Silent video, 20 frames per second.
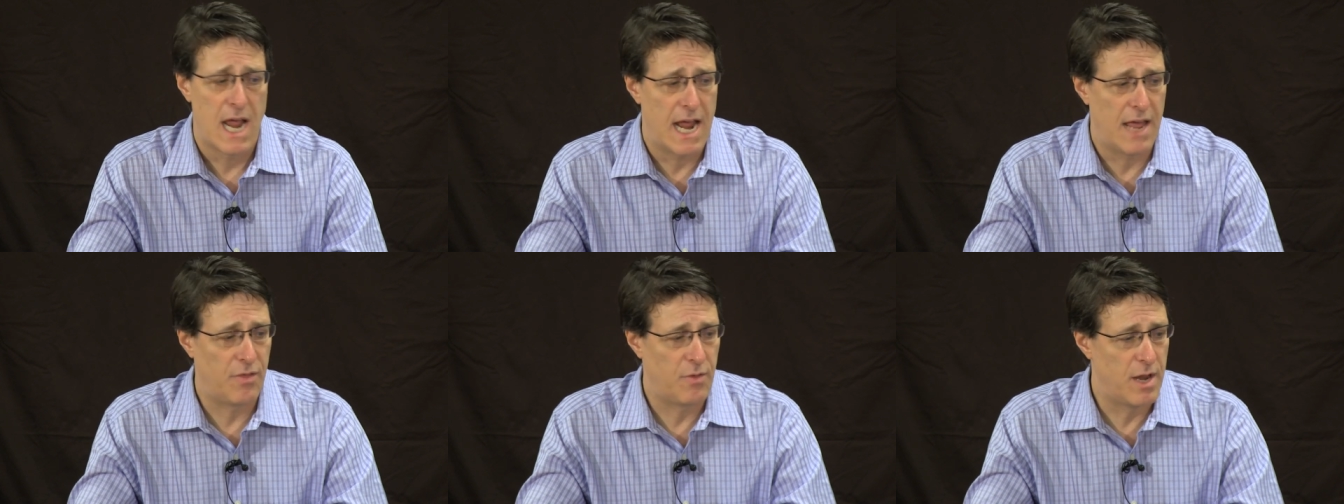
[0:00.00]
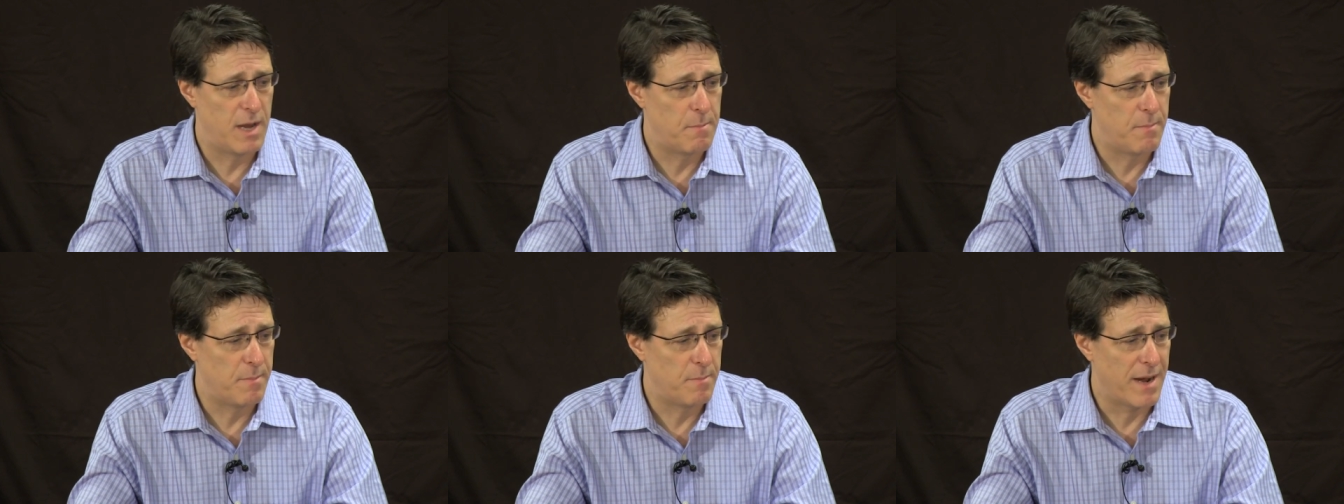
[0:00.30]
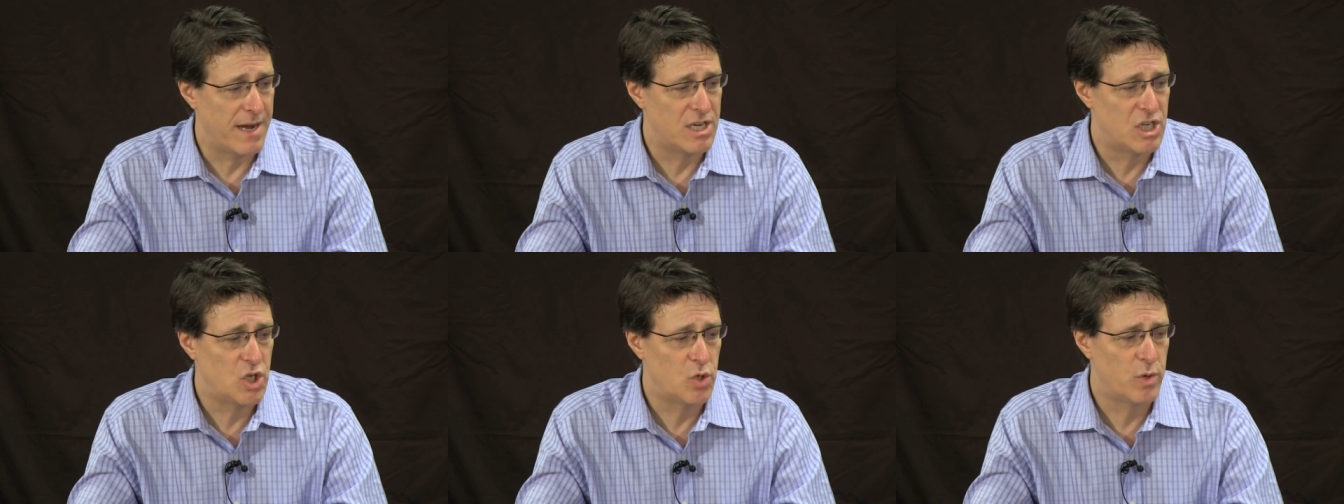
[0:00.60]
and
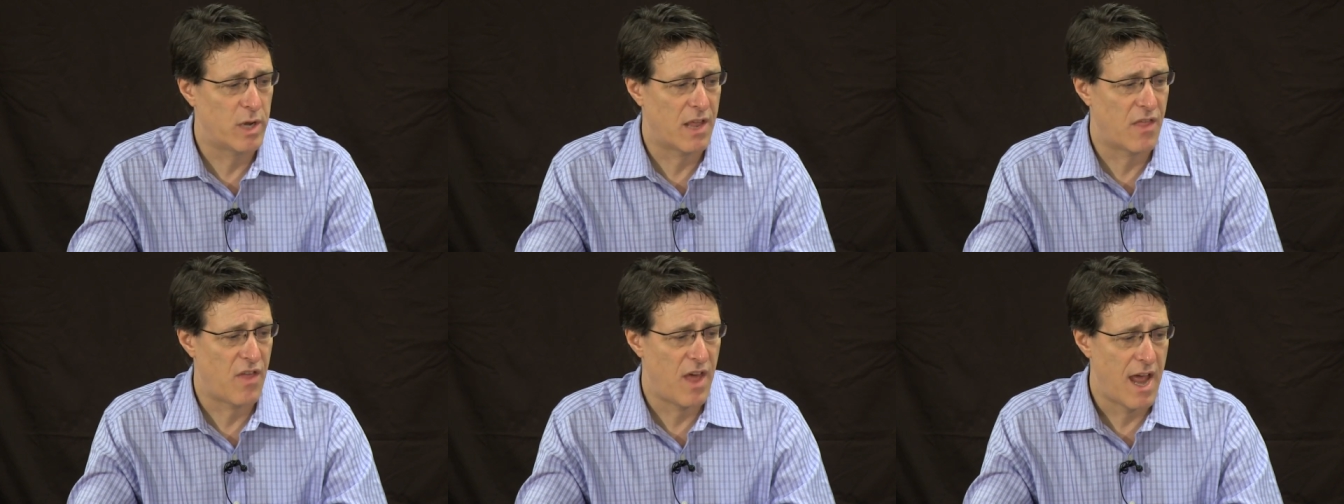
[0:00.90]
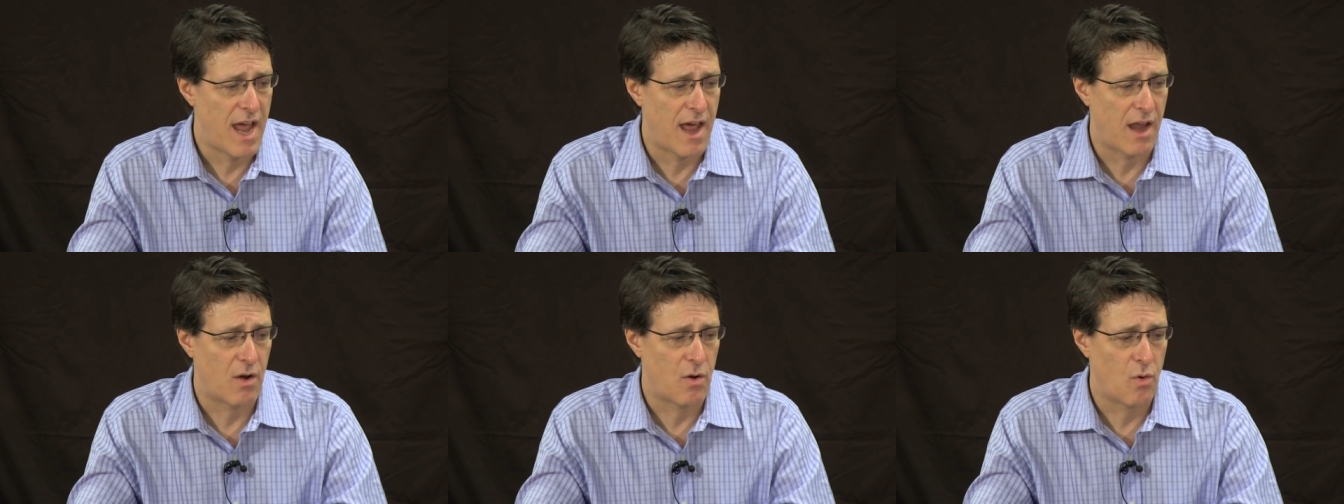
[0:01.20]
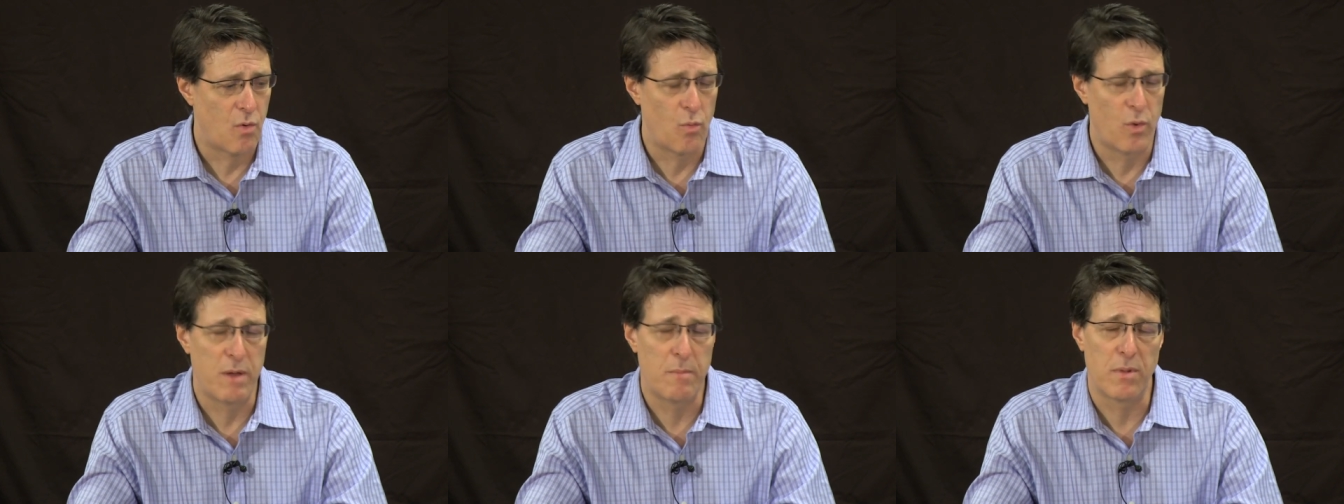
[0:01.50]
by doing that,
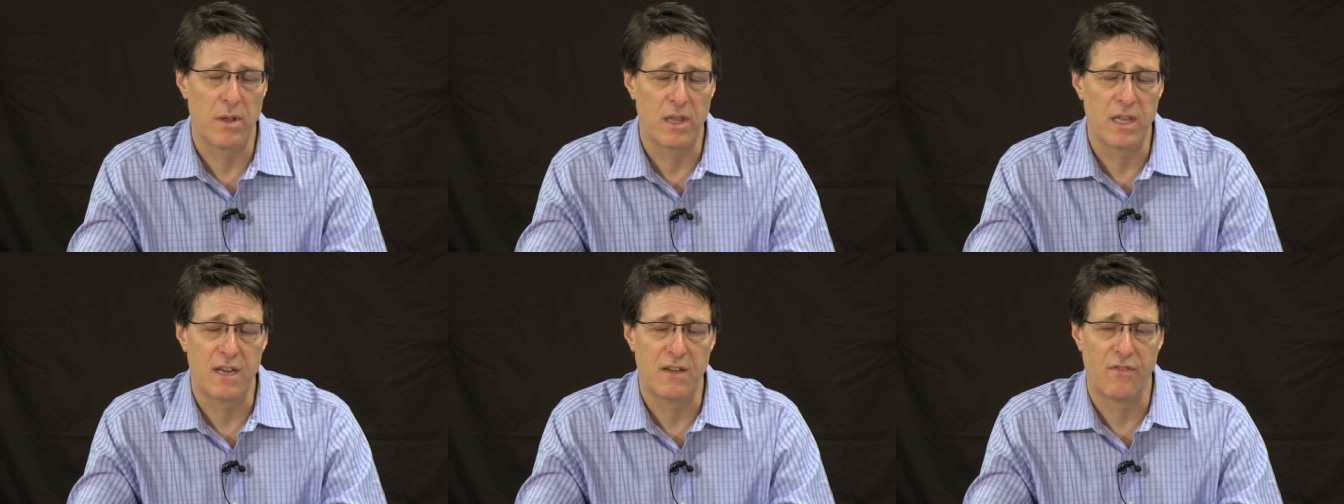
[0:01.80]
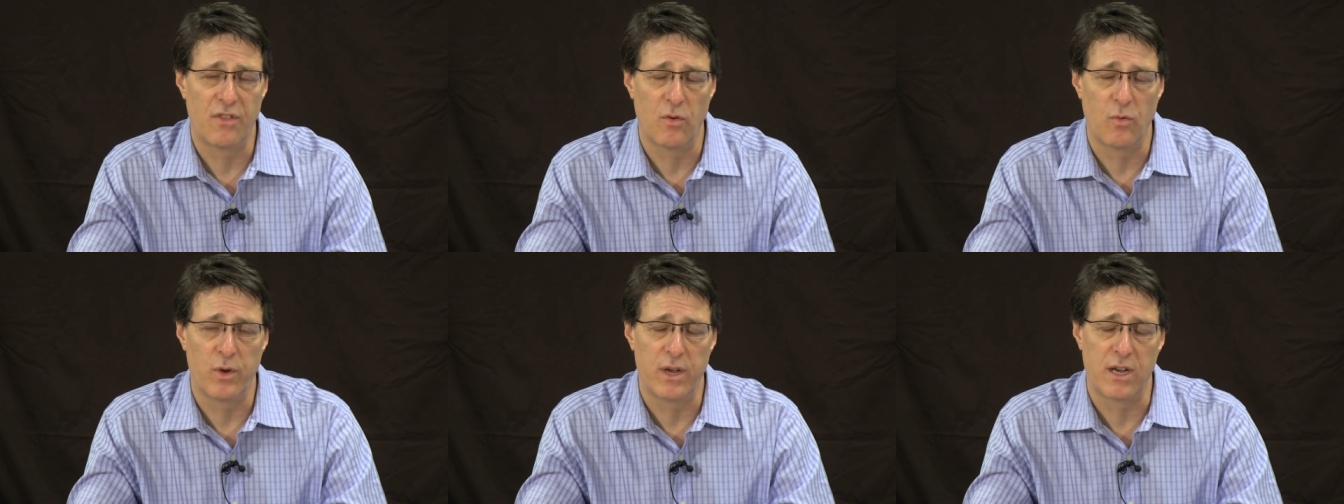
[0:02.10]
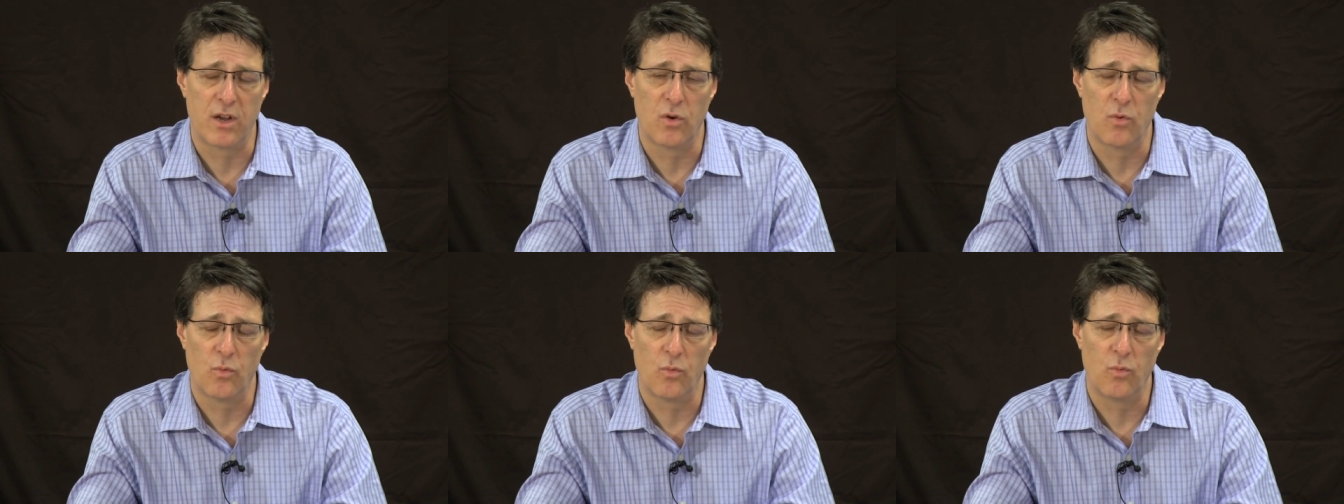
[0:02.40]
we believe that we
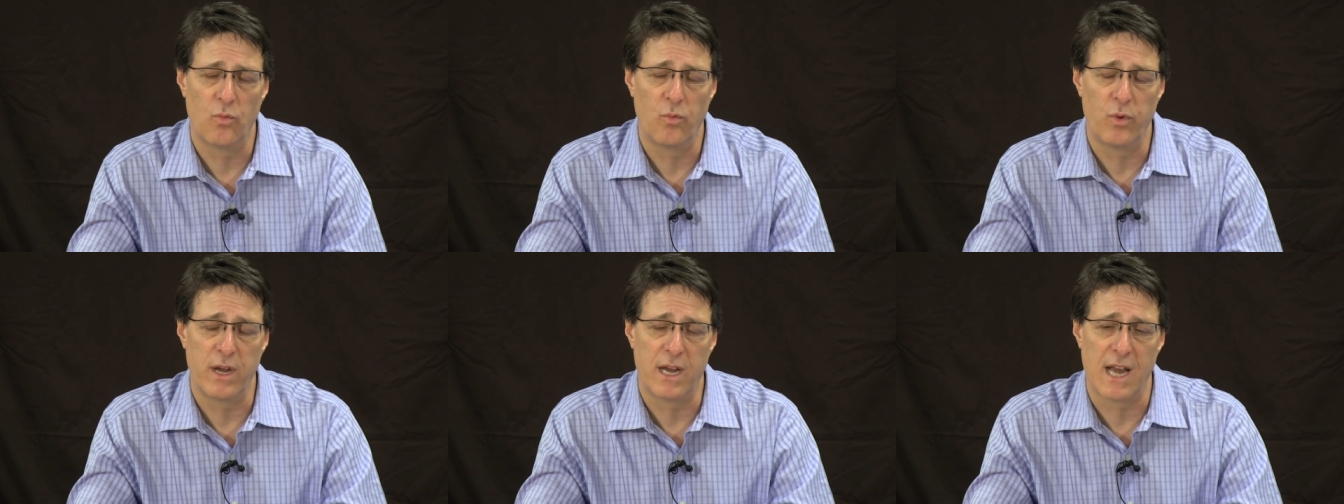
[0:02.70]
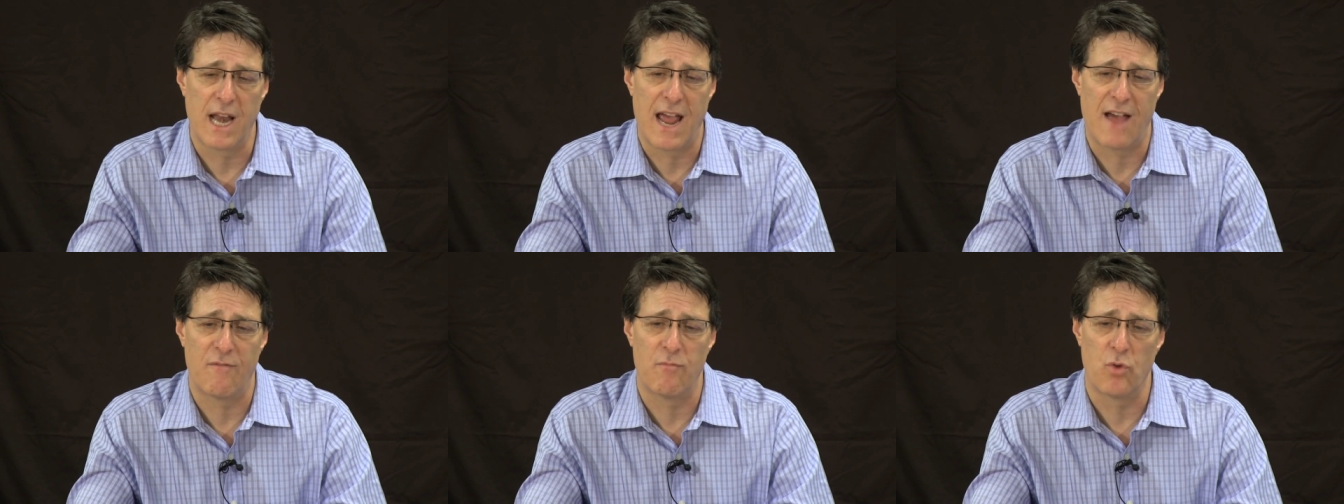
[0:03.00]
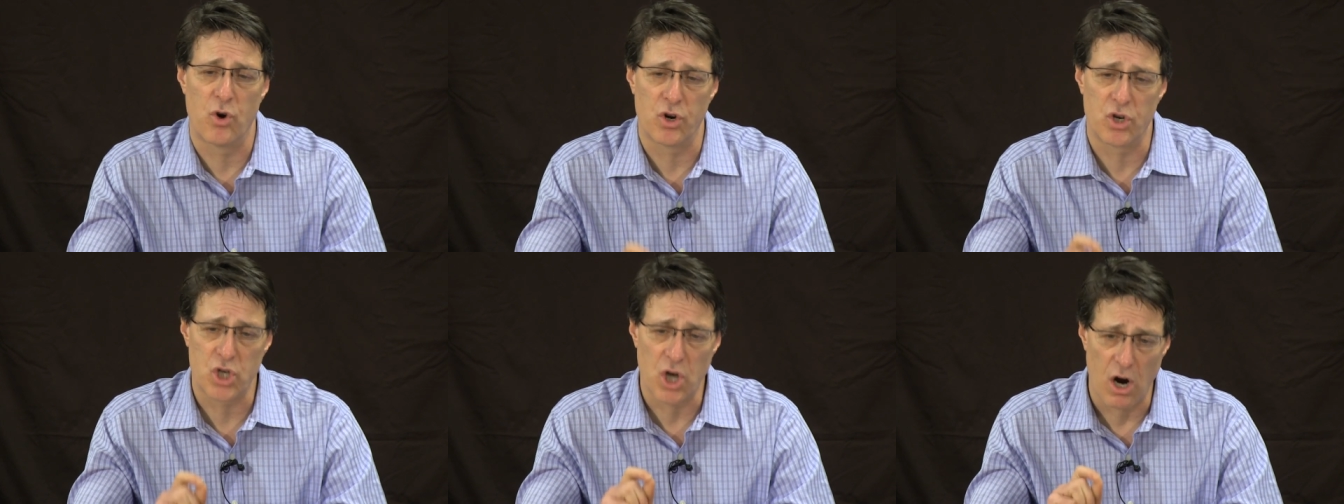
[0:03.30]
can, we can have
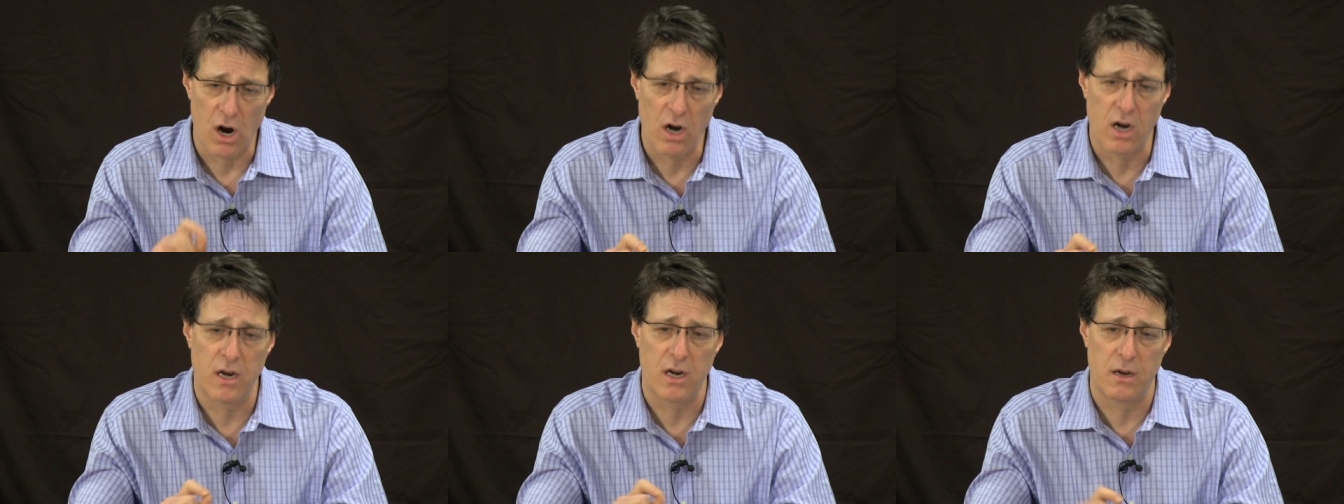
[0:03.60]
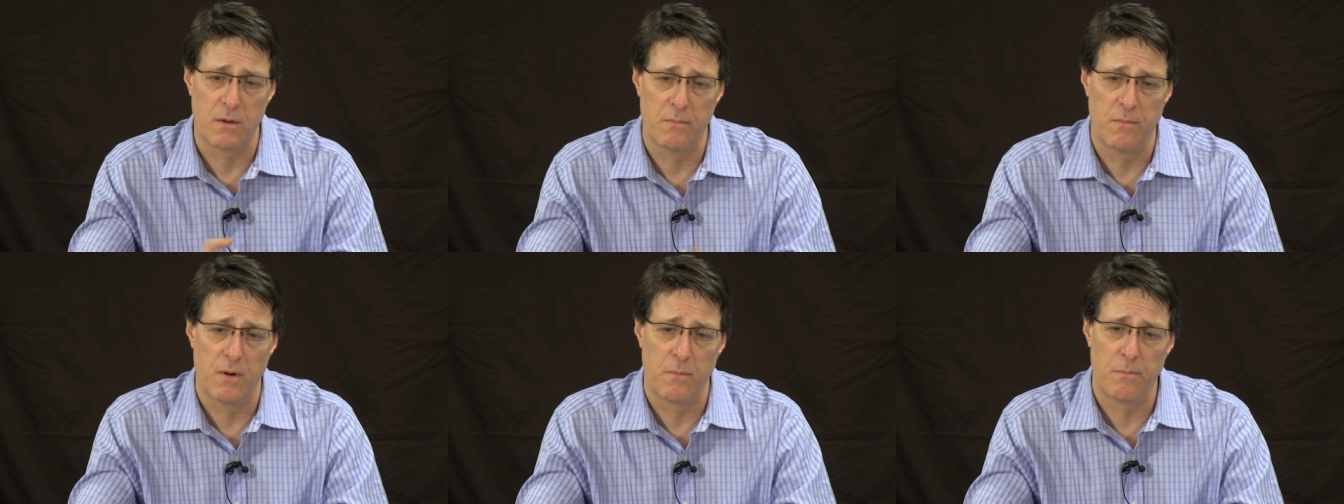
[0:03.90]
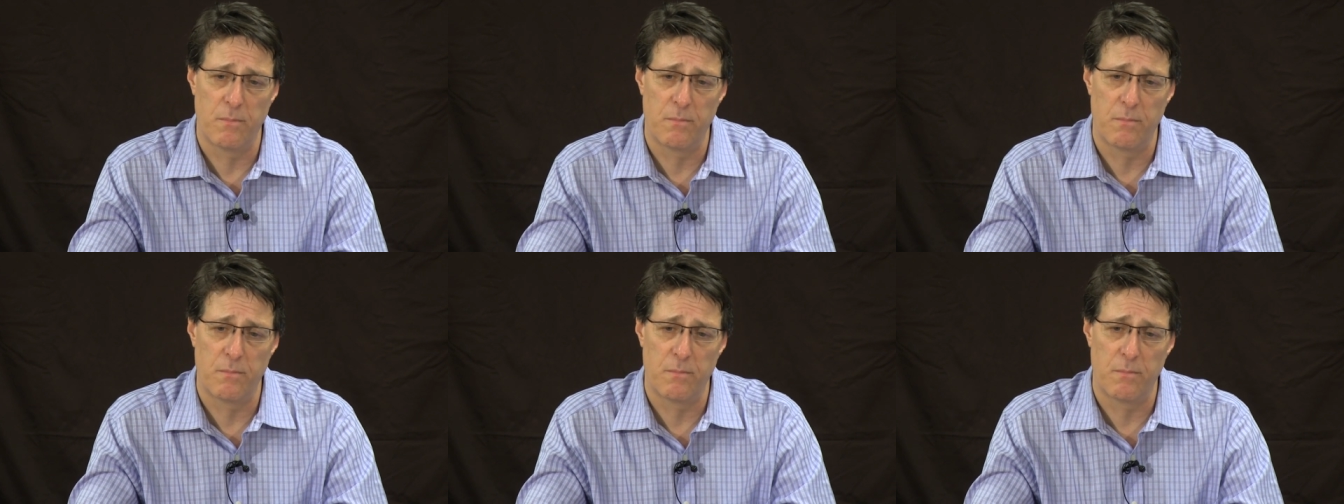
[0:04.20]
more targeted